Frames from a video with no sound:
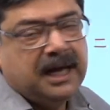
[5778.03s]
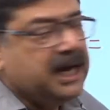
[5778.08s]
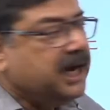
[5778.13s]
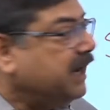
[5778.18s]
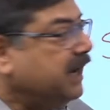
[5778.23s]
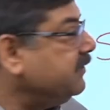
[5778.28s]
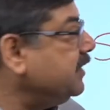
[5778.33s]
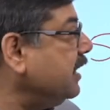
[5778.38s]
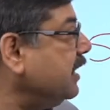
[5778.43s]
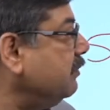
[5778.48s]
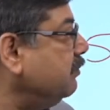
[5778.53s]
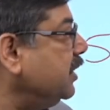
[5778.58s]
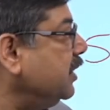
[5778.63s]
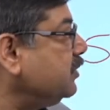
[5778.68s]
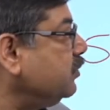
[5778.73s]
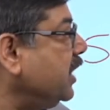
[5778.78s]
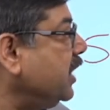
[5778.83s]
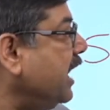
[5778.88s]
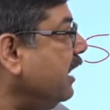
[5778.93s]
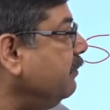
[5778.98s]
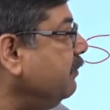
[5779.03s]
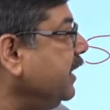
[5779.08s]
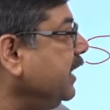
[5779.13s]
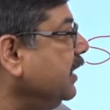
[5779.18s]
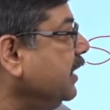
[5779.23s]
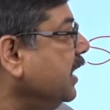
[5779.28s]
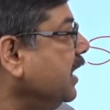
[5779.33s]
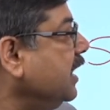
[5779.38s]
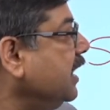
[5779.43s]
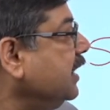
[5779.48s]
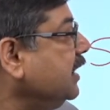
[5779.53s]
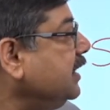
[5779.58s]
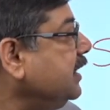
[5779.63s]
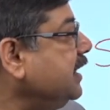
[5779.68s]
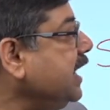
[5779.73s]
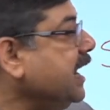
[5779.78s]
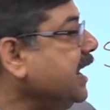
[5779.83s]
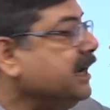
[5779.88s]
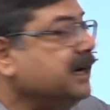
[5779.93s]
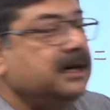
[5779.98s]
If the numbers would have been
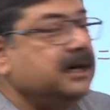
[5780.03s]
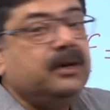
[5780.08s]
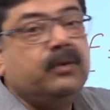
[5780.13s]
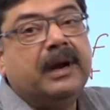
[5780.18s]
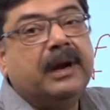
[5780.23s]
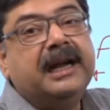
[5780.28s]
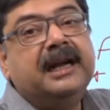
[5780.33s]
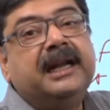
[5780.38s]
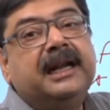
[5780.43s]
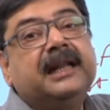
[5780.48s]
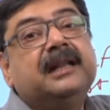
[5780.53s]
10, 20,